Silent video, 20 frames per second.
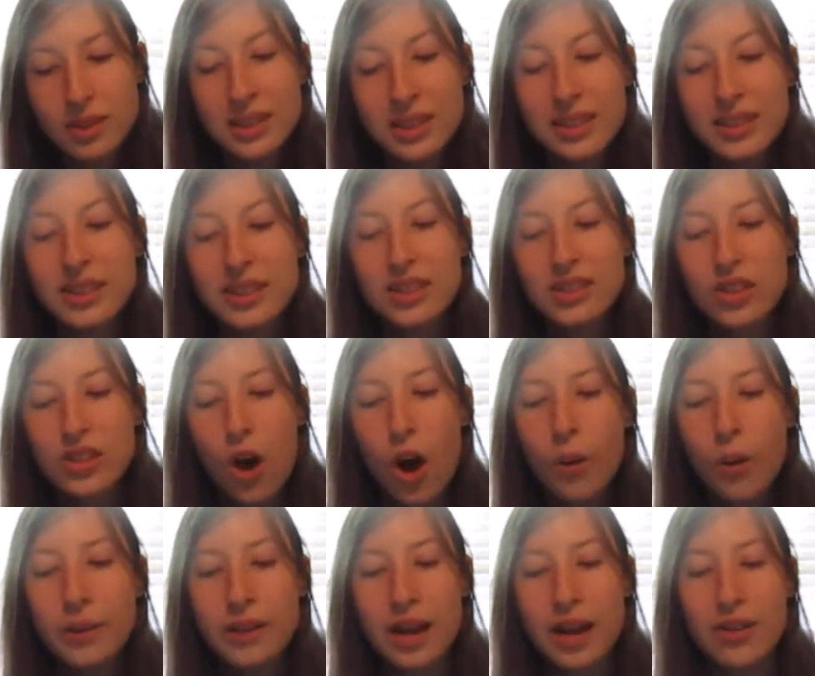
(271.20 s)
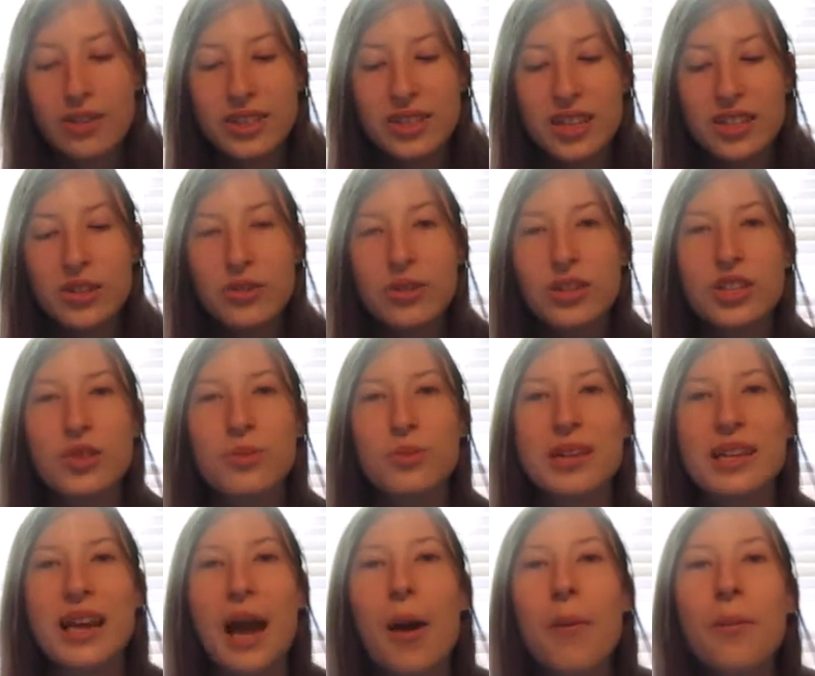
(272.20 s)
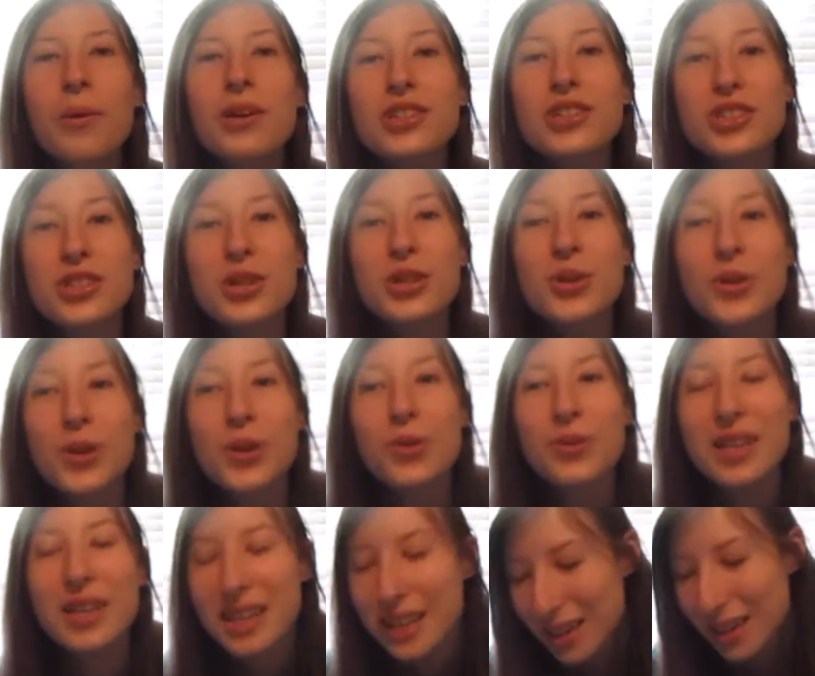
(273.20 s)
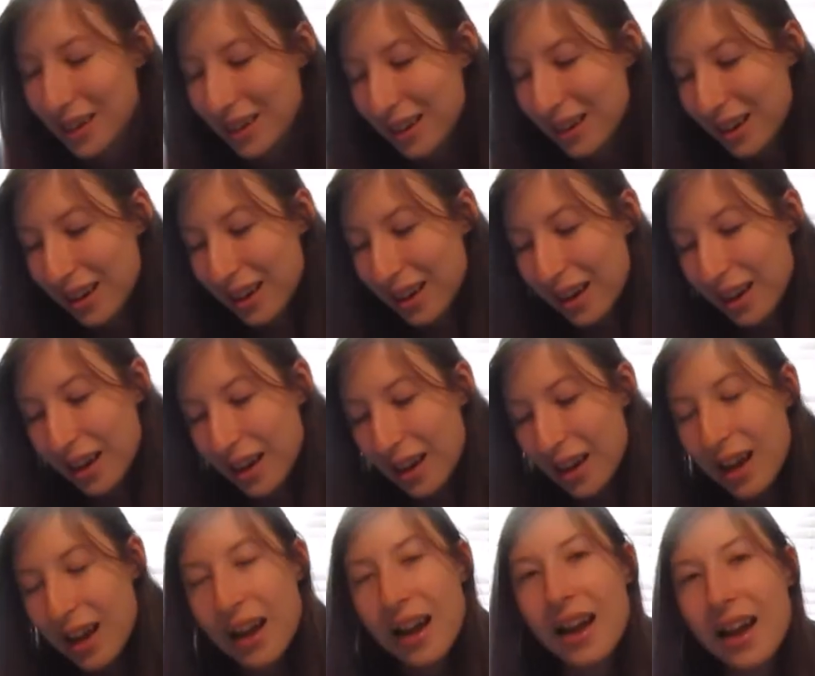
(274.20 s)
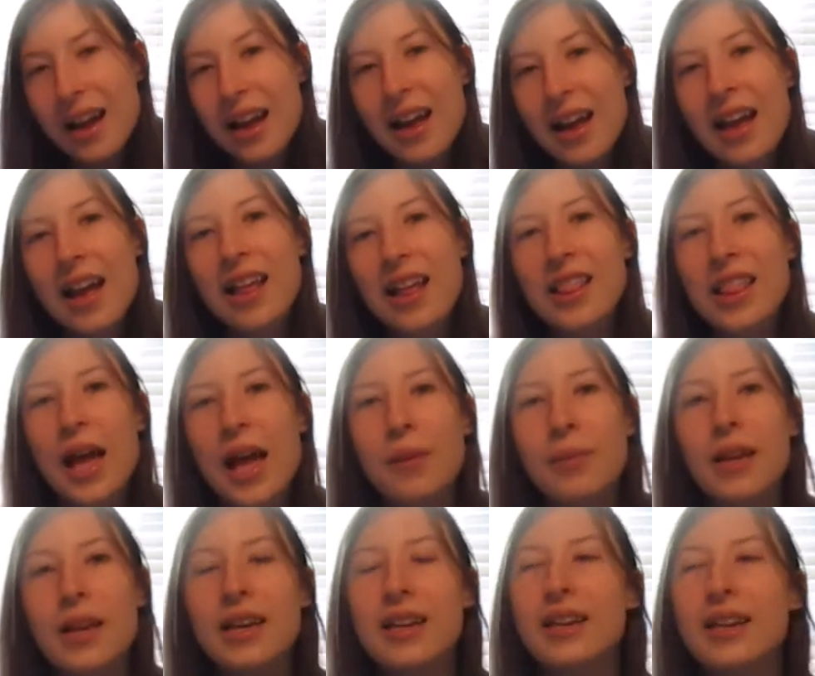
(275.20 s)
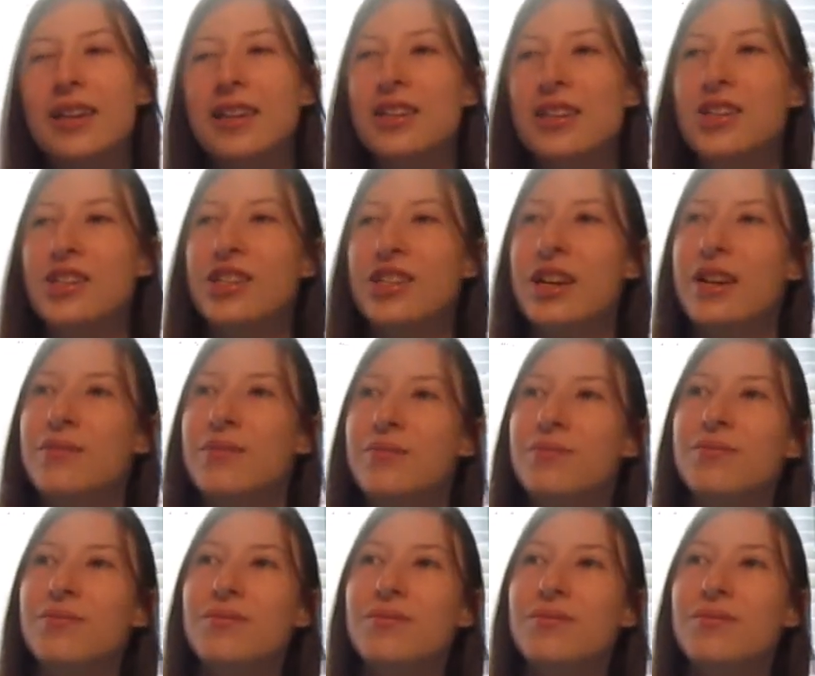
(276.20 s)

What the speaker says: He says, call me and I'll send you this week. How much do you need? And then I'm like, shit.